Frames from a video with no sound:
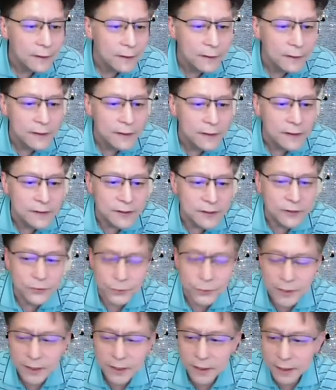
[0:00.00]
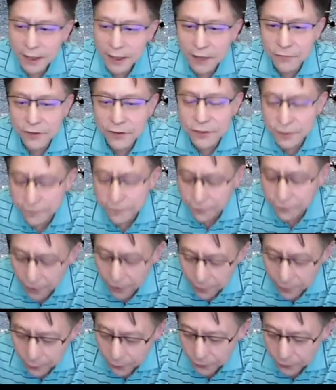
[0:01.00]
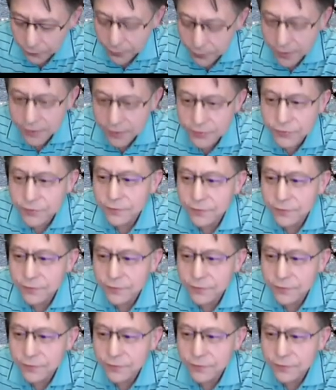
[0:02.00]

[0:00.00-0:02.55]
So it really covers a very broad range.